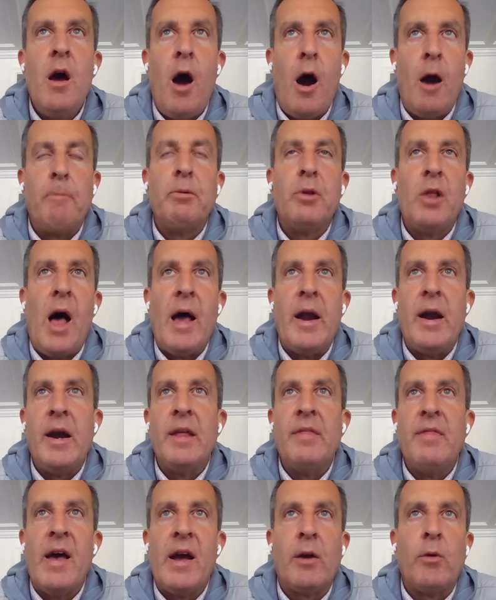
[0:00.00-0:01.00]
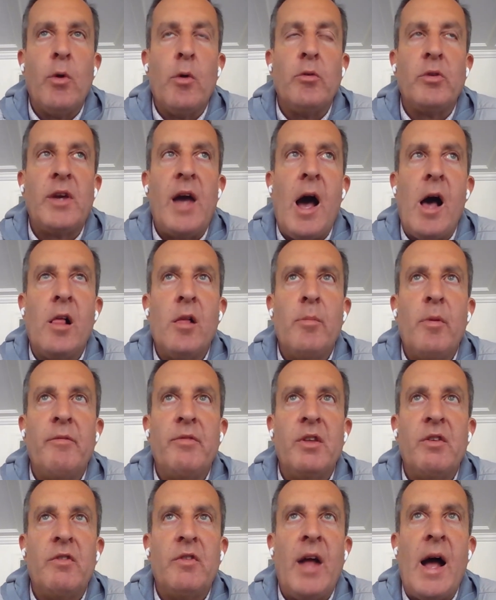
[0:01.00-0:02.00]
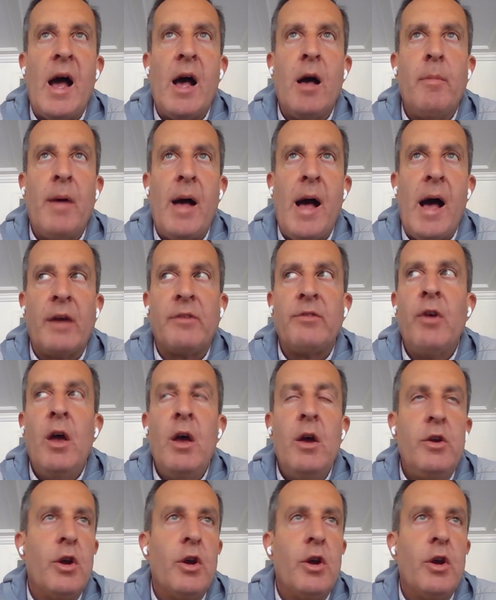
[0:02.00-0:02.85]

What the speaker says: are plotted in that growth column of the style box.